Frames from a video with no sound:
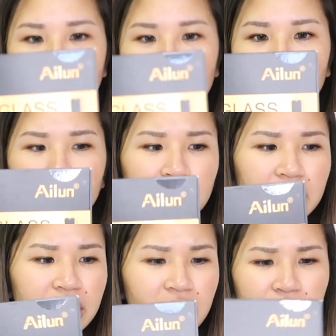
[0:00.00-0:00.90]
and I
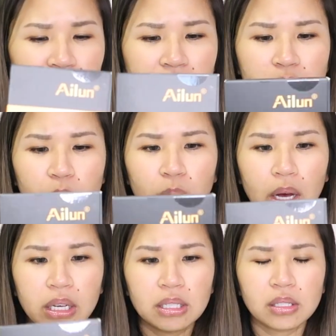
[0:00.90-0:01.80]
believe this
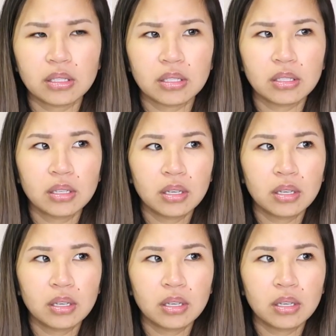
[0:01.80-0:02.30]
was